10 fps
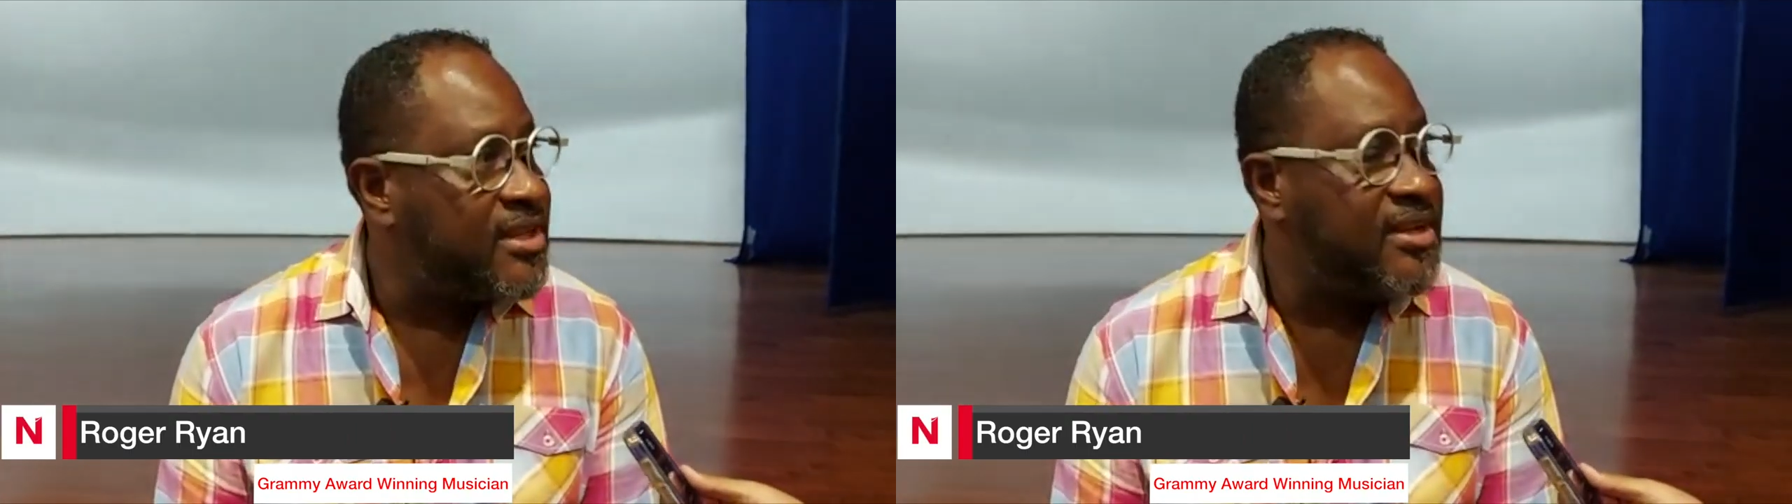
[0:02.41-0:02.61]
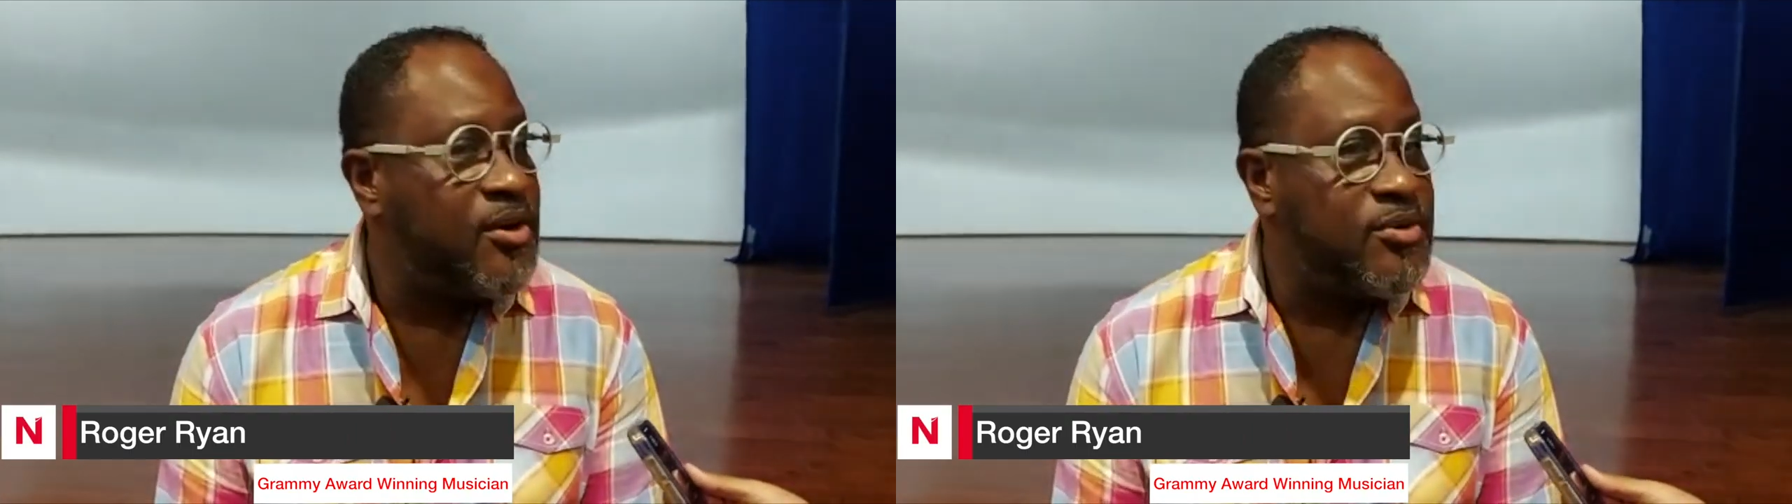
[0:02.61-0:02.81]

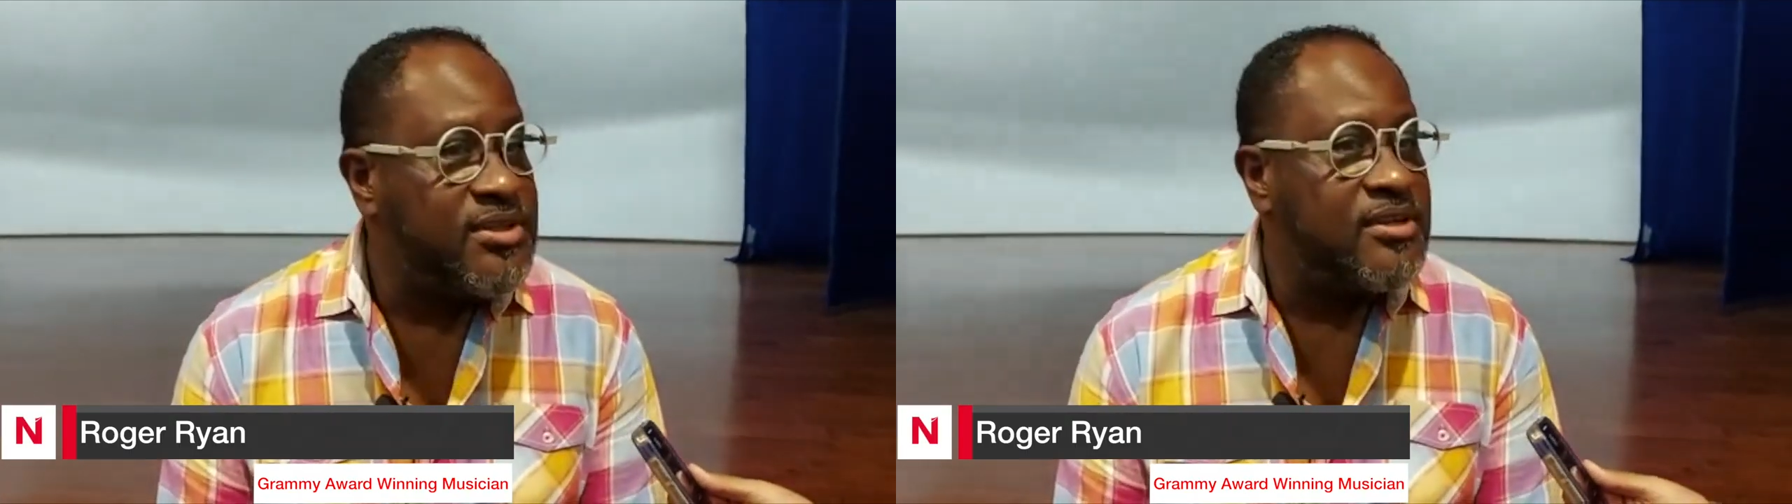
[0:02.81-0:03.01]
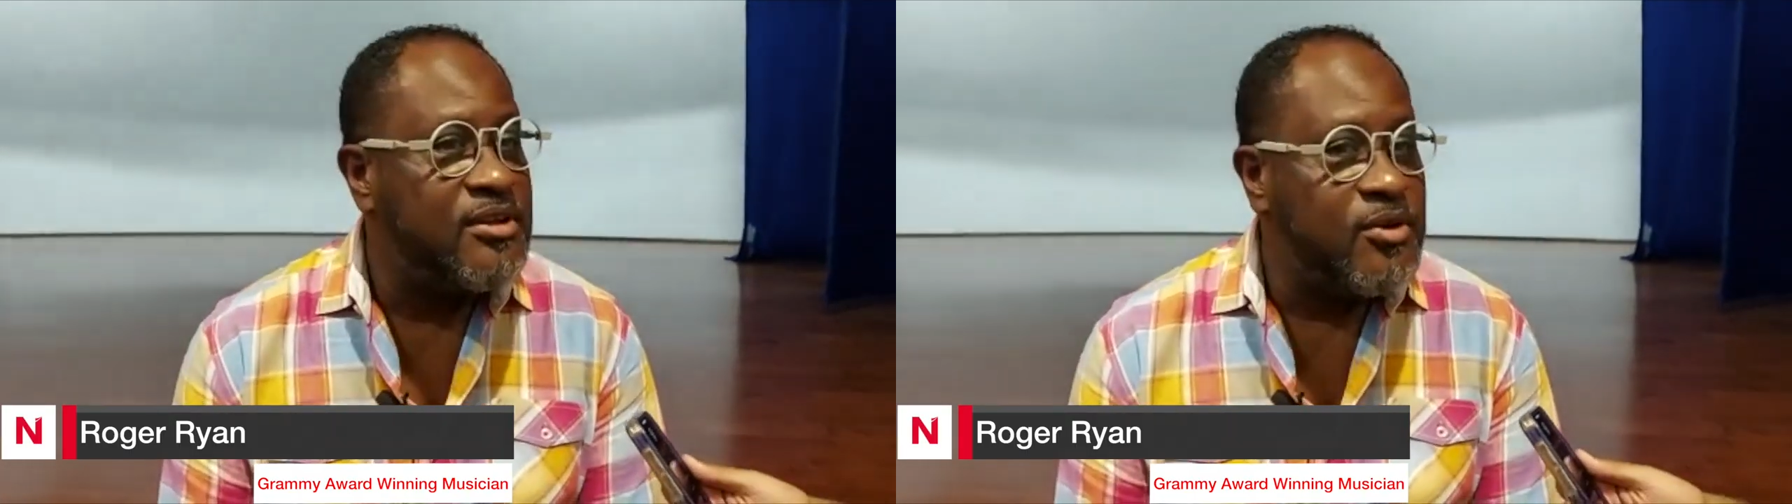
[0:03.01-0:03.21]
that goes
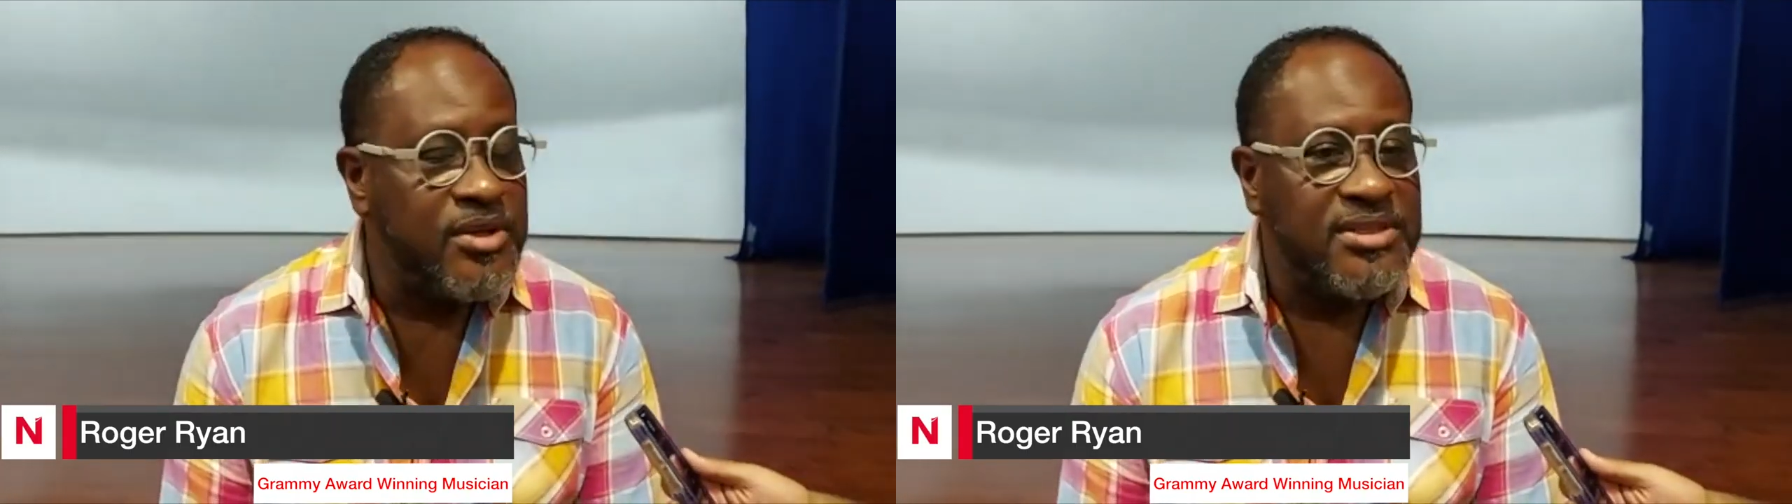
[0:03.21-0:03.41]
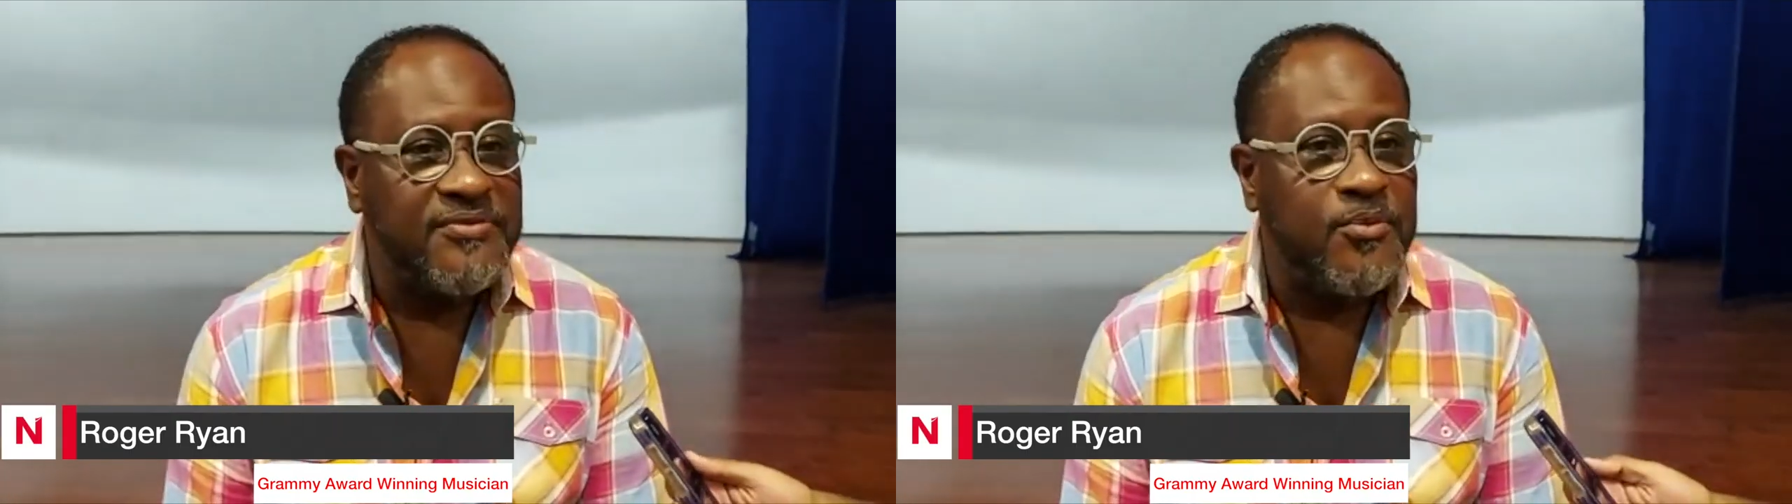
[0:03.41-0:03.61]

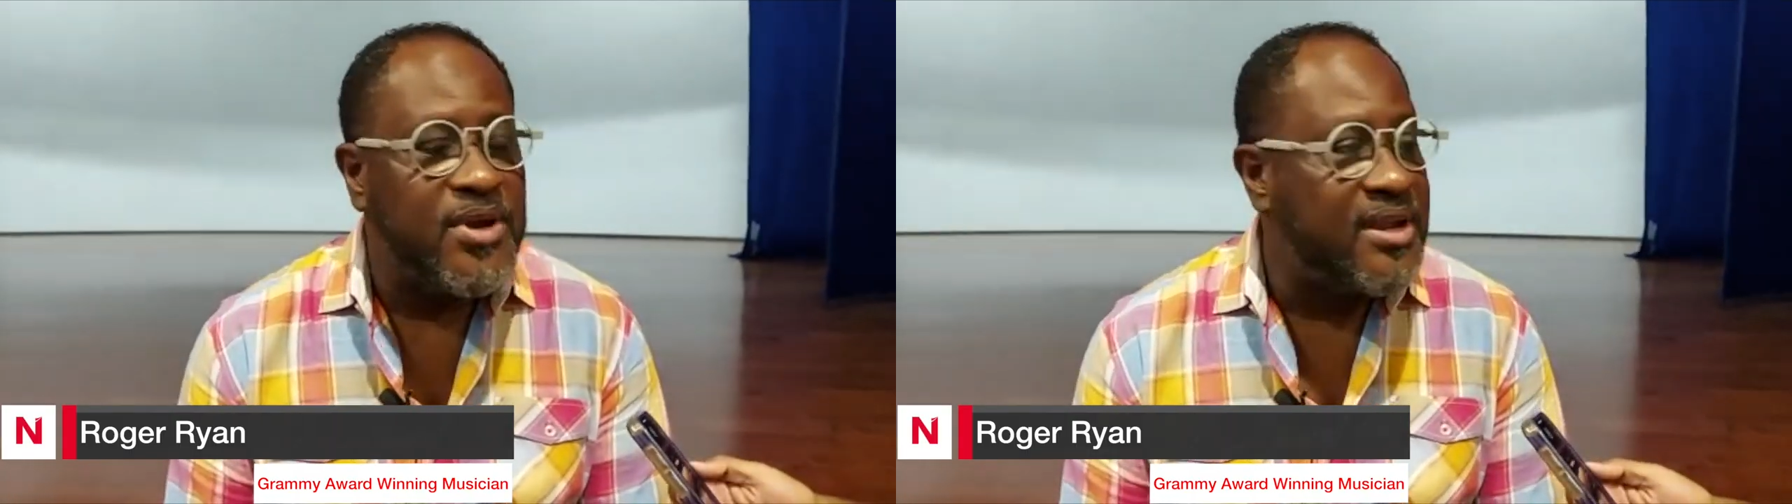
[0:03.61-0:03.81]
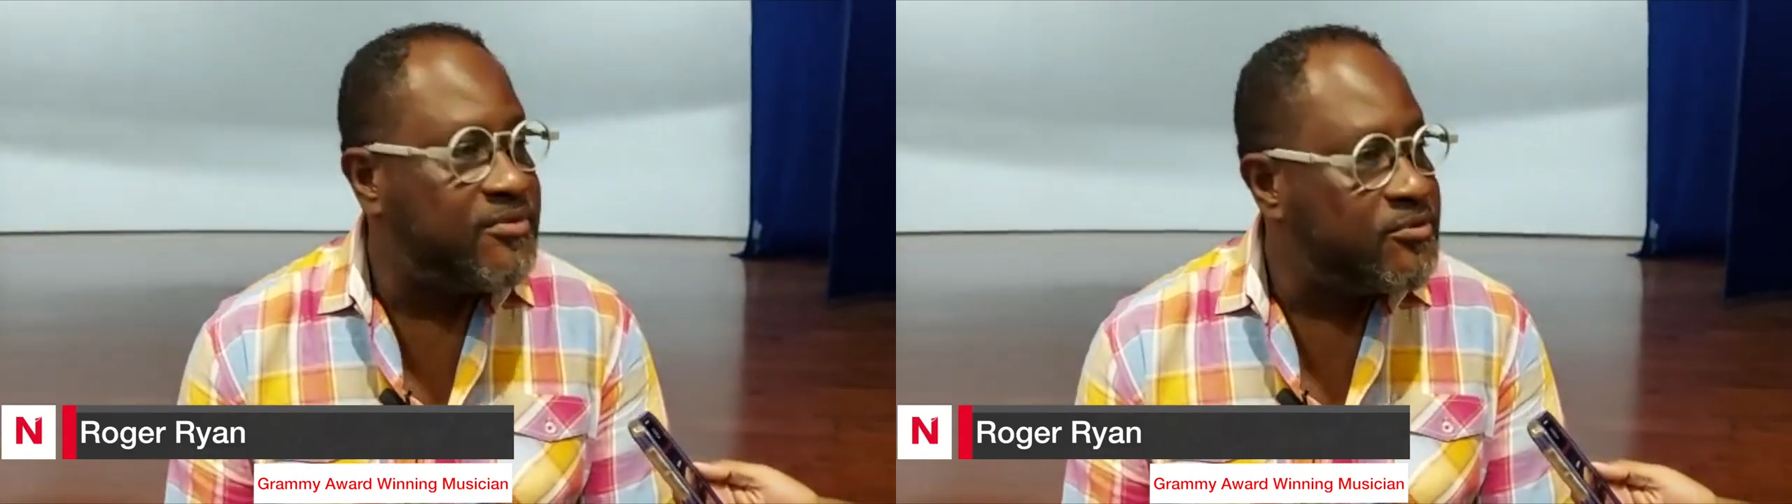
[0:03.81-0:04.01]
unnoticed for
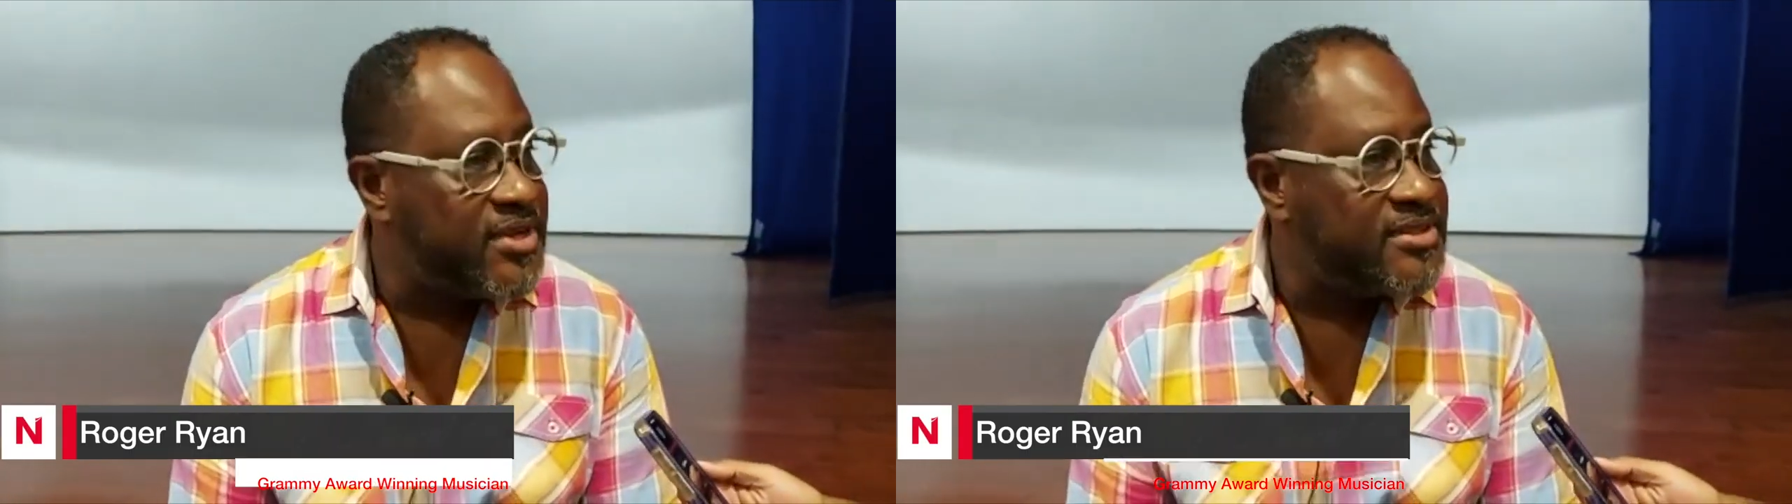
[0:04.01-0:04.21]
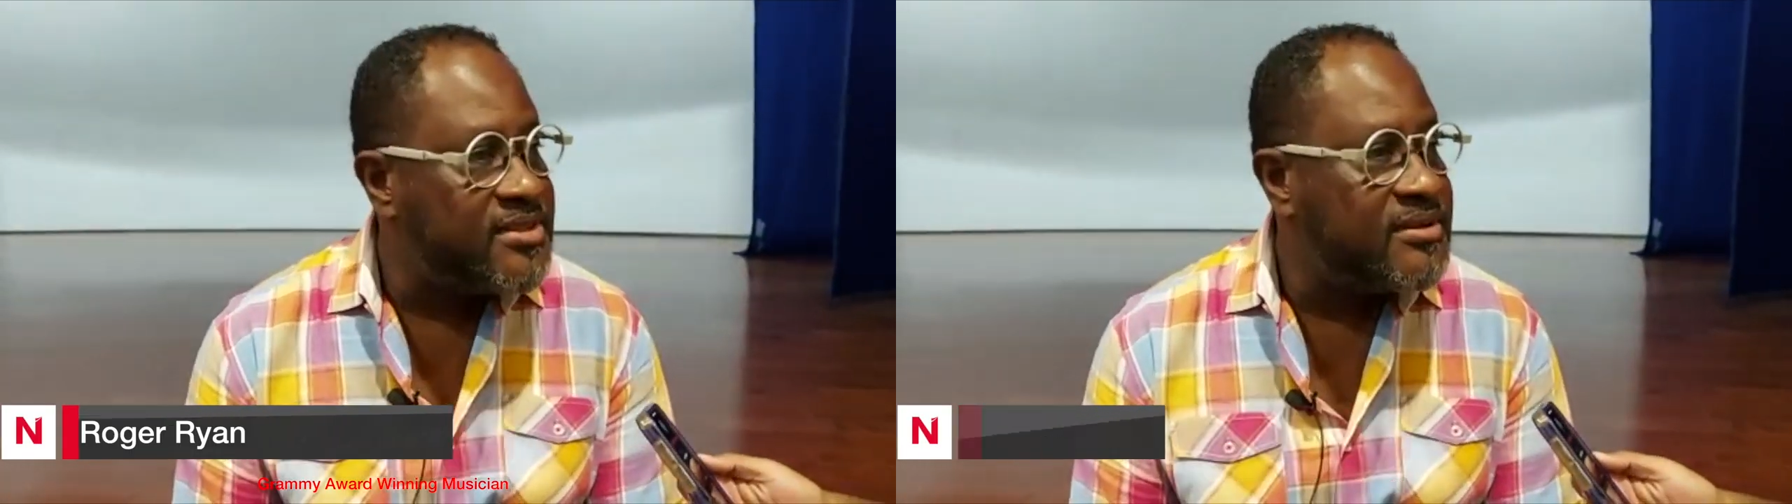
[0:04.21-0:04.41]
whatever
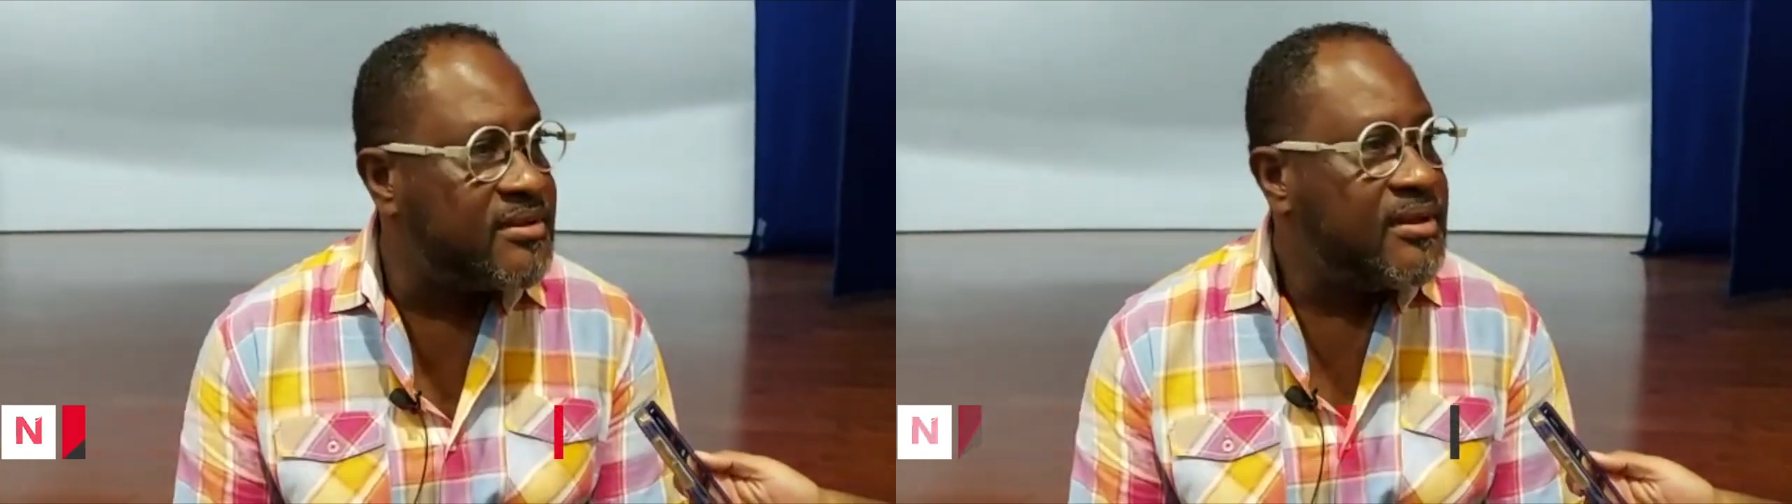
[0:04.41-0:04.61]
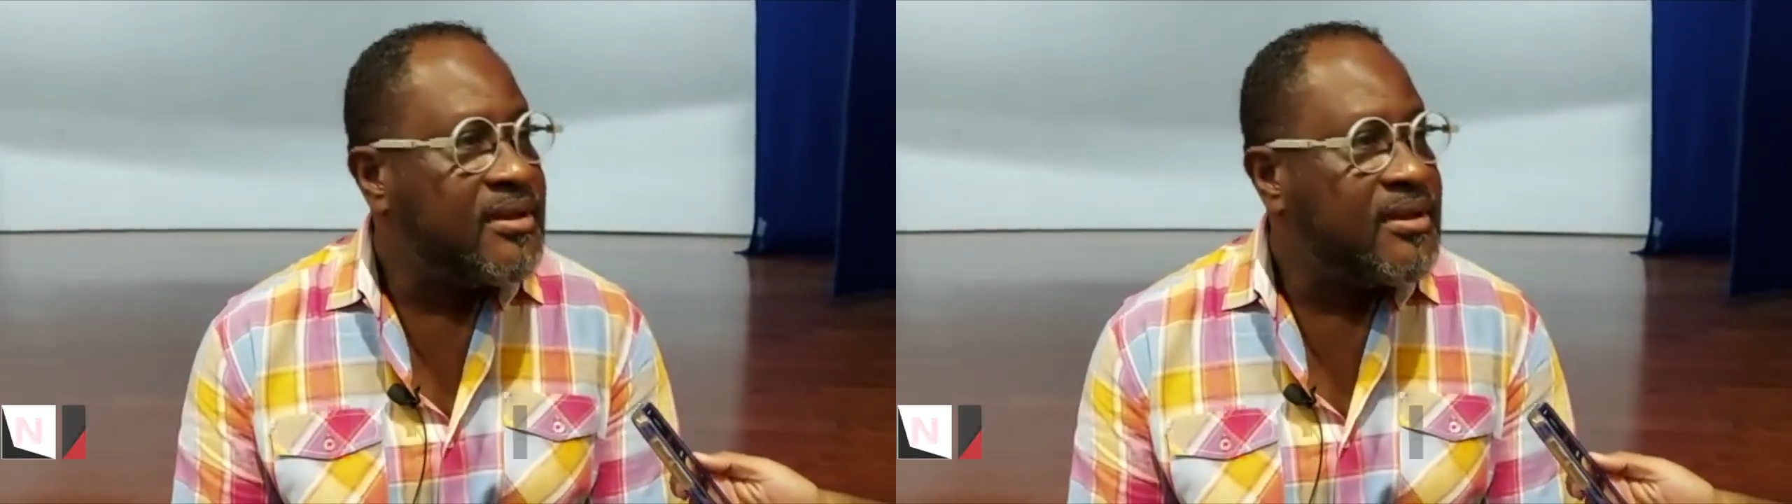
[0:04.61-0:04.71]
reason.